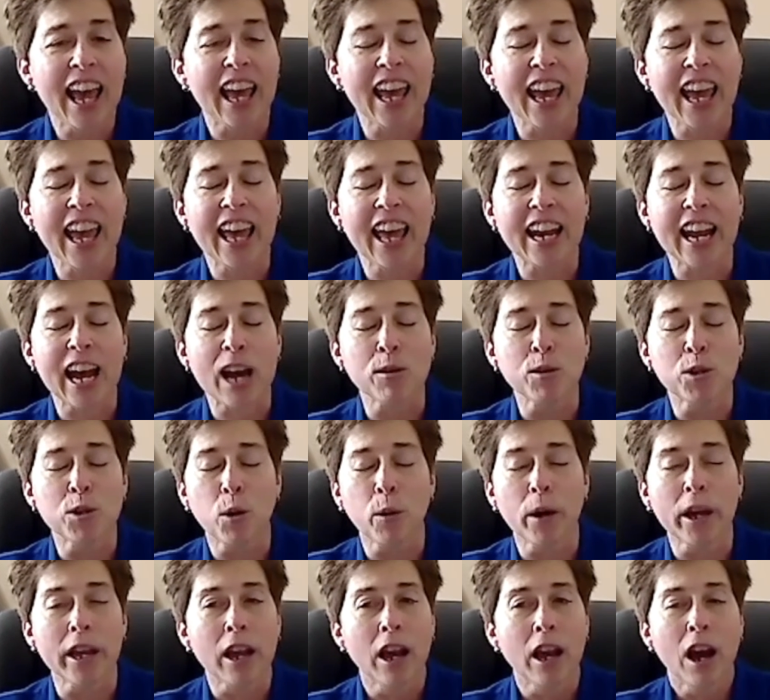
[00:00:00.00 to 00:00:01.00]
And I'm
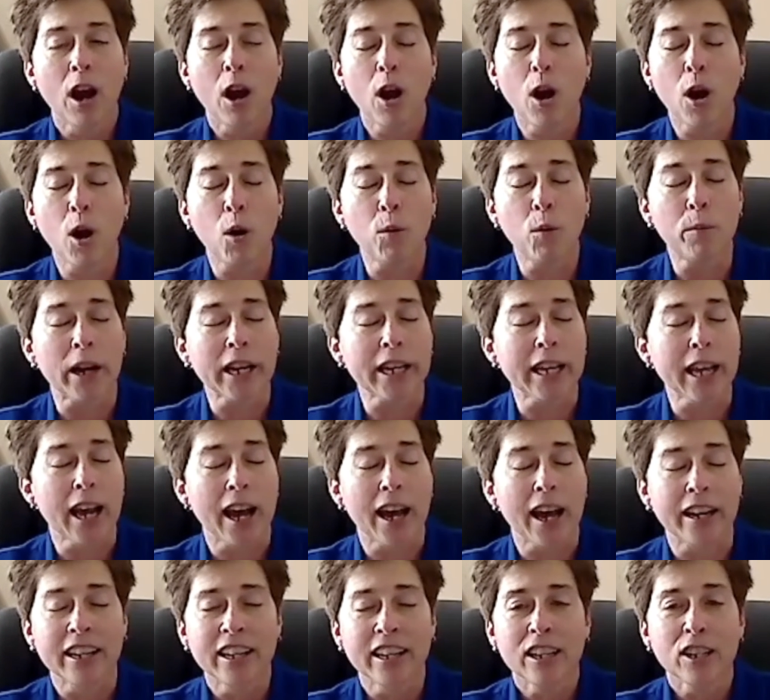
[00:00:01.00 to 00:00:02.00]
going, oh my
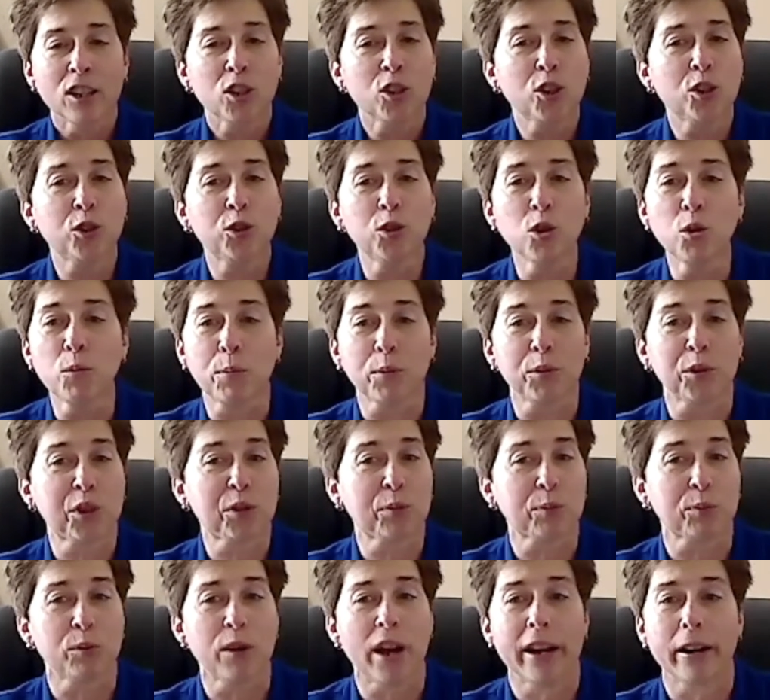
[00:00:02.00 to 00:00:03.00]
God, super
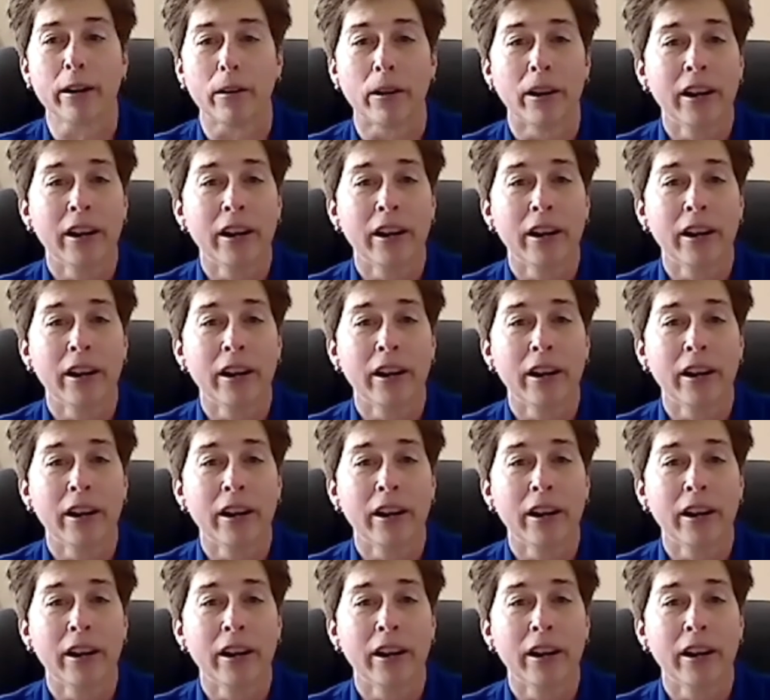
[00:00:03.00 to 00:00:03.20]
spreader.